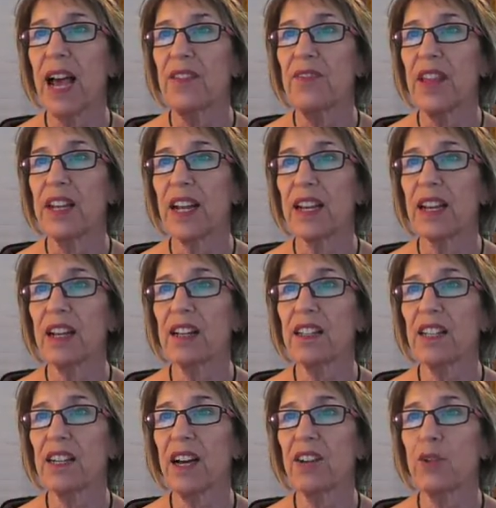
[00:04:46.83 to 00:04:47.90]
and then I can
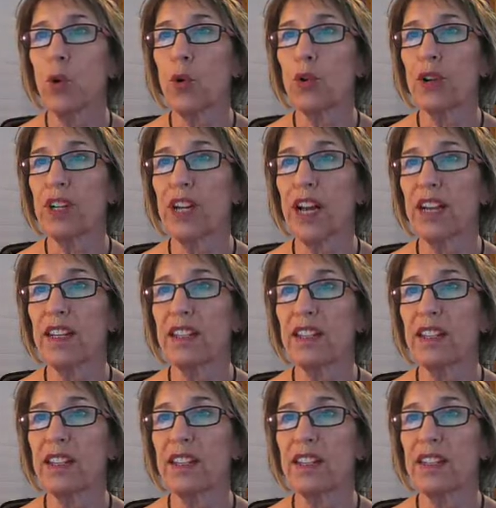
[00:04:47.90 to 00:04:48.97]
click on
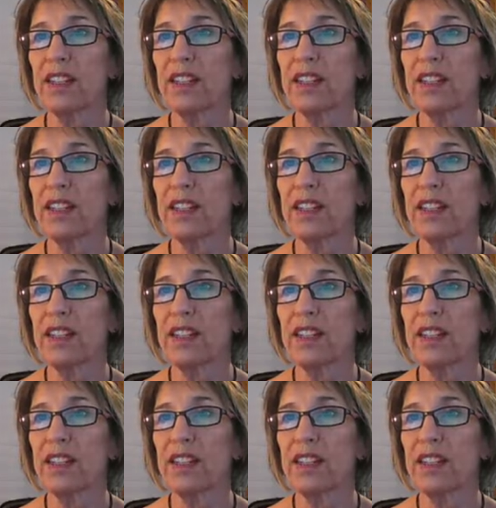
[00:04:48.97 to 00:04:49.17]
Organize